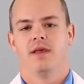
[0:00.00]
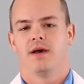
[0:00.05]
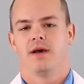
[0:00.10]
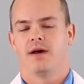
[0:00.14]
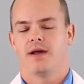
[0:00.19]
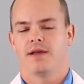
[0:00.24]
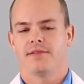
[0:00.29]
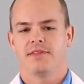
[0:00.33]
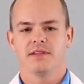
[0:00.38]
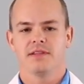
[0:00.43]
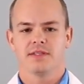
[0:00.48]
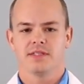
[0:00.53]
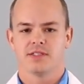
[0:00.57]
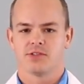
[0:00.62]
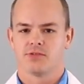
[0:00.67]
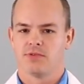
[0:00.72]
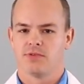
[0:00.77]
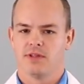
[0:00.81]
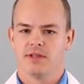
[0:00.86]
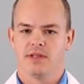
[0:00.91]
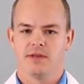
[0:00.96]
Uh, I think this is
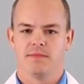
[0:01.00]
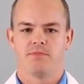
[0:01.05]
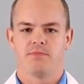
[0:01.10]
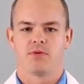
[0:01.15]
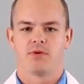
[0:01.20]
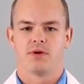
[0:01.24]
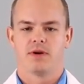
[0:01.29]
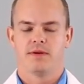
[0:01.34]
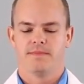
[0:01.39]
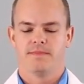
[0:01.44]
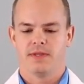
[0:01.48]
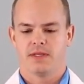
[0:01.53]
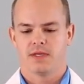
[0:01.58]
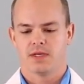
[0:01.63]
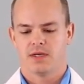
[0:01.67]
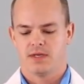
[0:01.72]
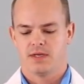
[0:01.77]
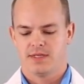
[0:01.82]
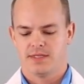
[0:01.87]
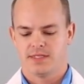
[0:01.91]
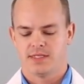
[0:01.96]
really important
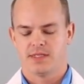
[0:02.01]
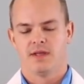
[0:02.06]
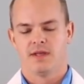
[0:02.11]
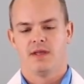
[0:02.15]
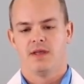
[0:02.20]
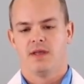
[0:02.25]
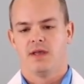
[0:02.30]
because